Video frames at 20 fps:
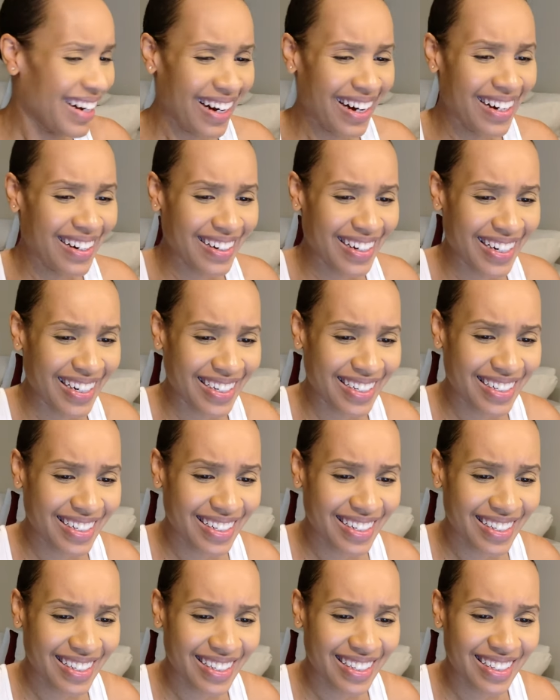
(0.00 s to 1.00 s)
All right,
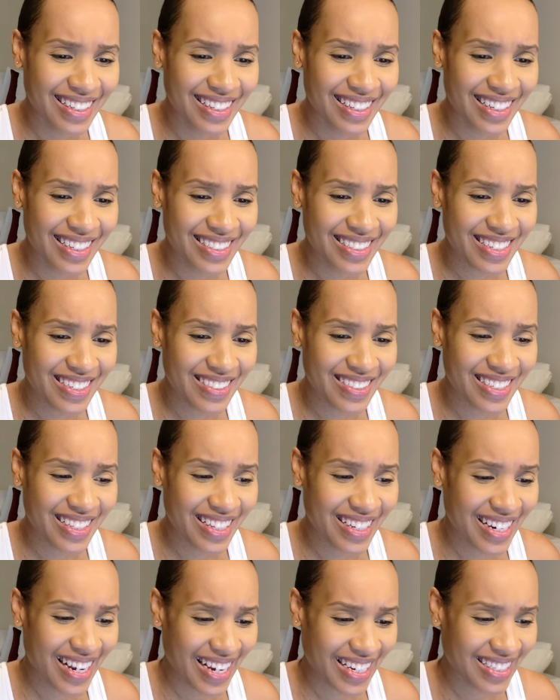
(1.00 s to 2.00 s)
let's go to
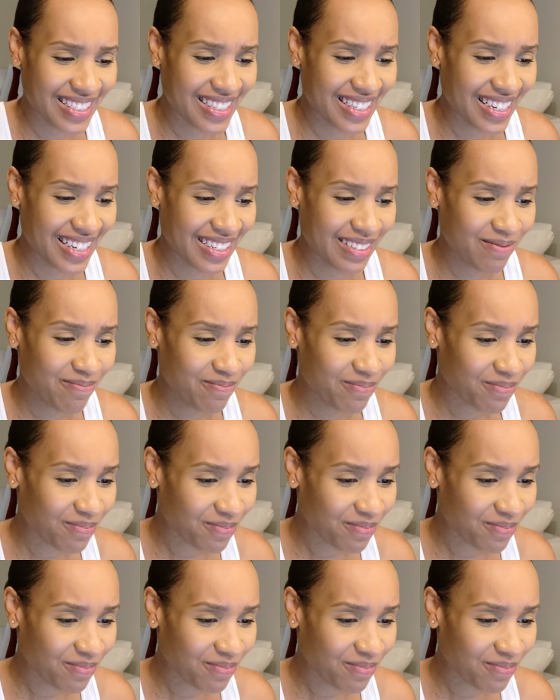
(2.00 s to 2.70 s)
the next thing.